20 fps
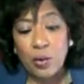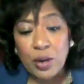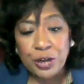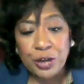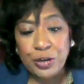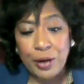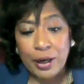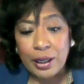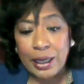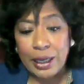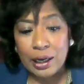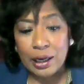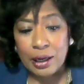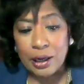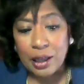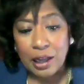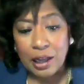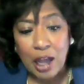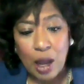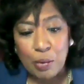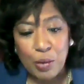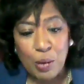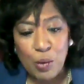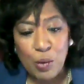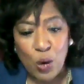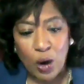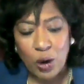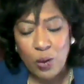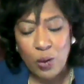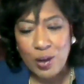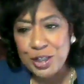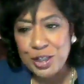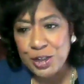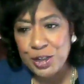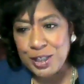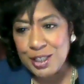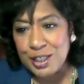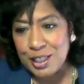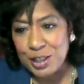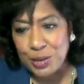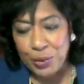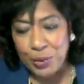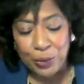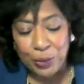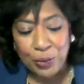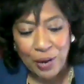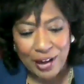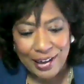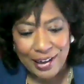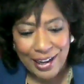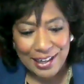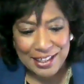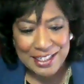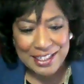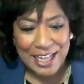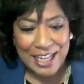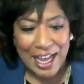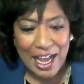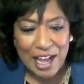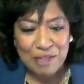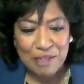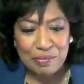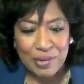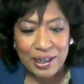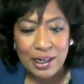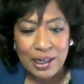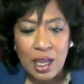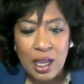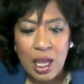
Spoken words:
to try to get in a couple more questions as we run out of time, but